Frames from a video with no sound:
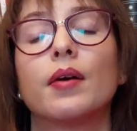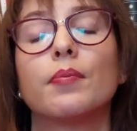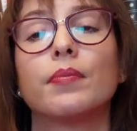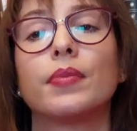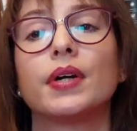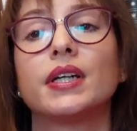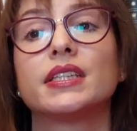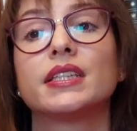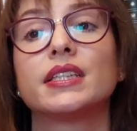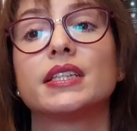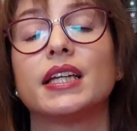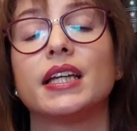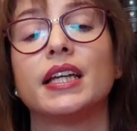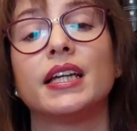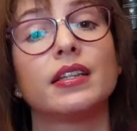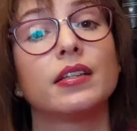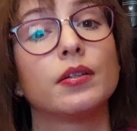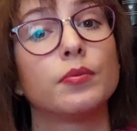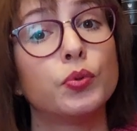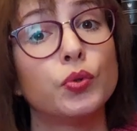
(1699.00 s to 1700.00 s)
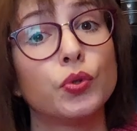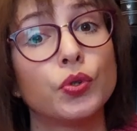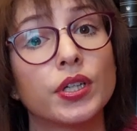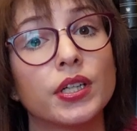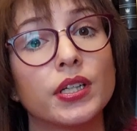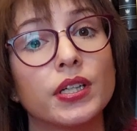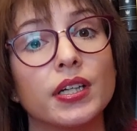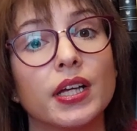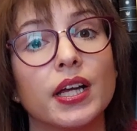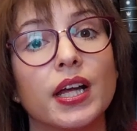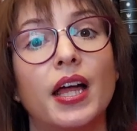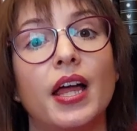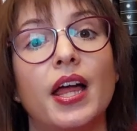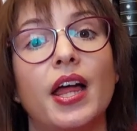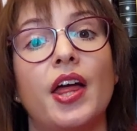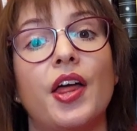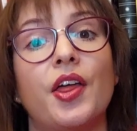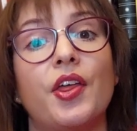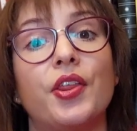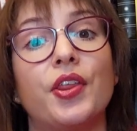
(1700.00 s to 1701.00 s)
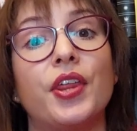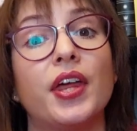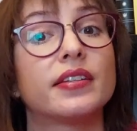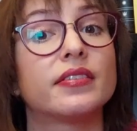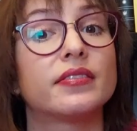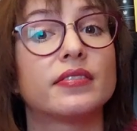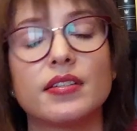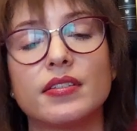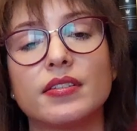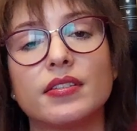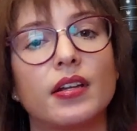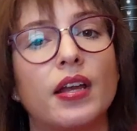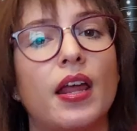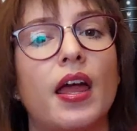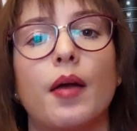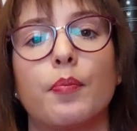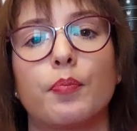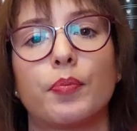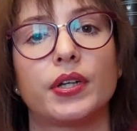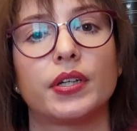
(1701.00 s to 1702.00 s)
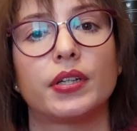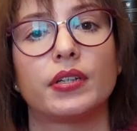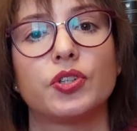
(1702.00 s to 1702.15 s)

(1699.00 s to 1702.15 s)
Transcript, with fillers: But in the book, that doesn't happen.